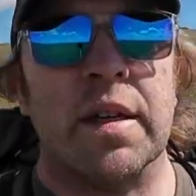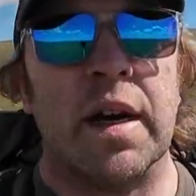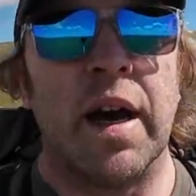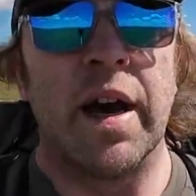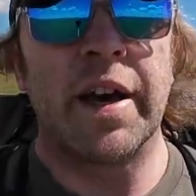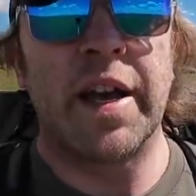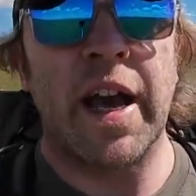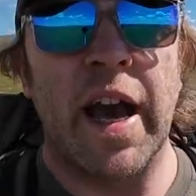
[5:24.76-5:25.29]

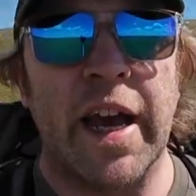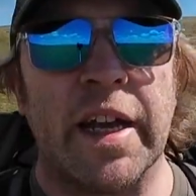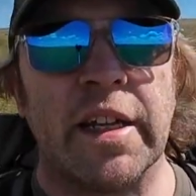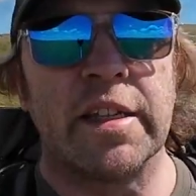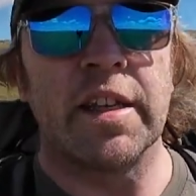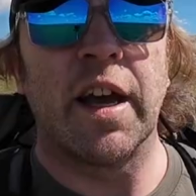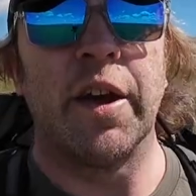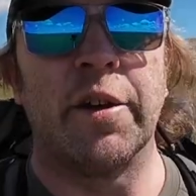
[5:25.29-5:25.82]
Okay,
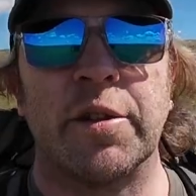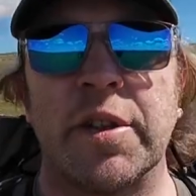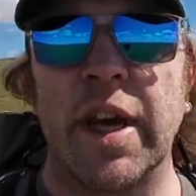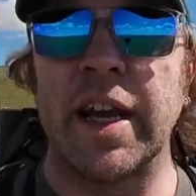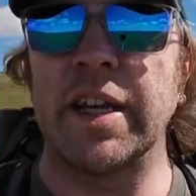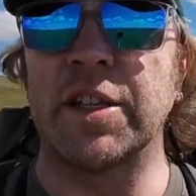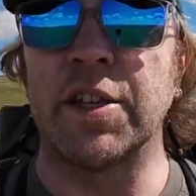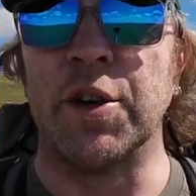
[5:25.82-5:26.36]
so
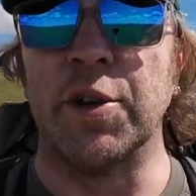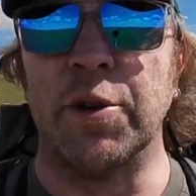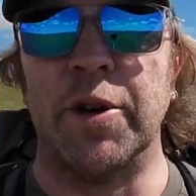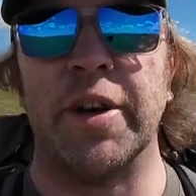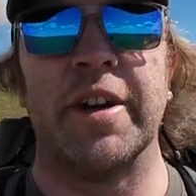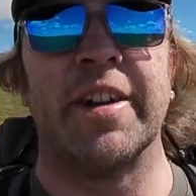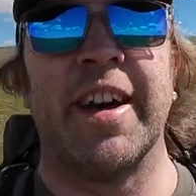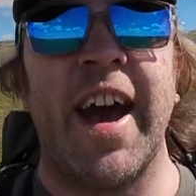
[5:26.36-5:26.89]
take two.
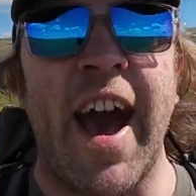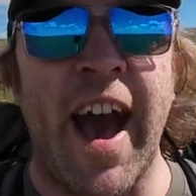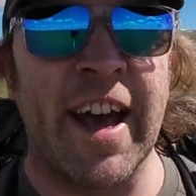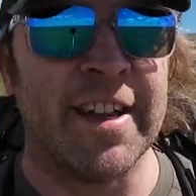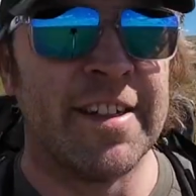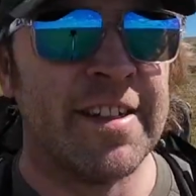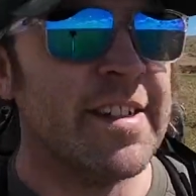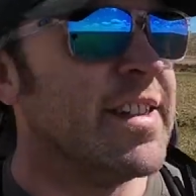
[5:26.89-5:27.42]
Ha!
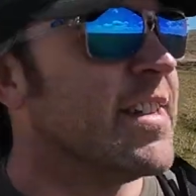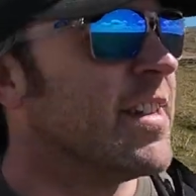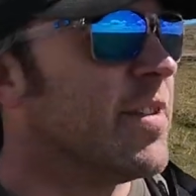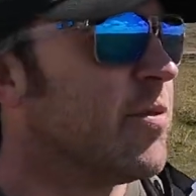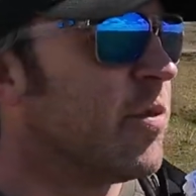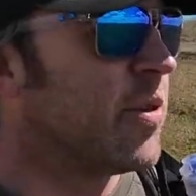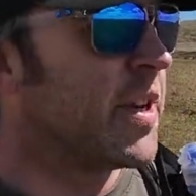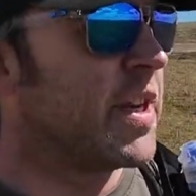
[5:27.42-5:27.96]

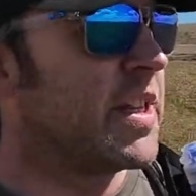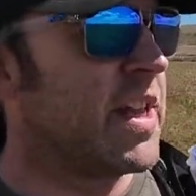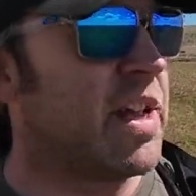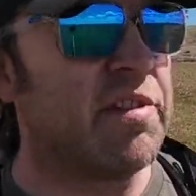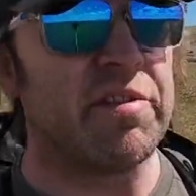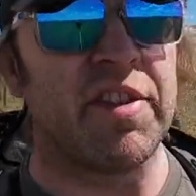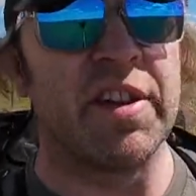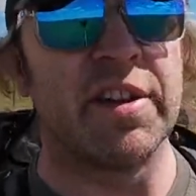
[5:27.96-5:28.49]
What a
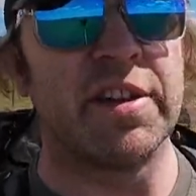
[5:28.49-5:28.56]
div.